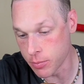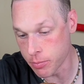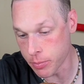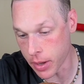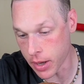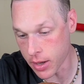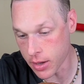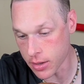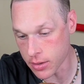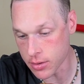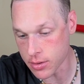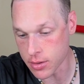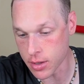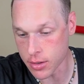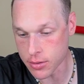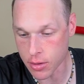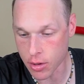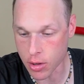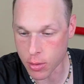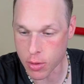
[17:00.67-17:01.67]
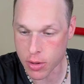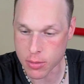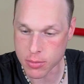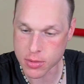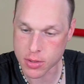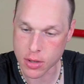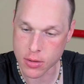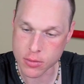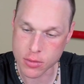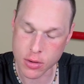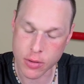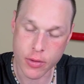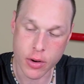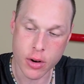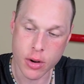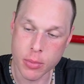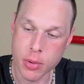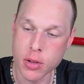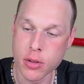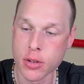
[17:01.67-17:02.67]
bacon sticks all by themselves look
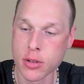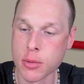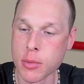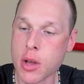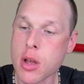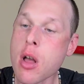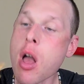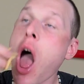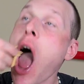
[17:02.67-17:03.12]
very appealing to me.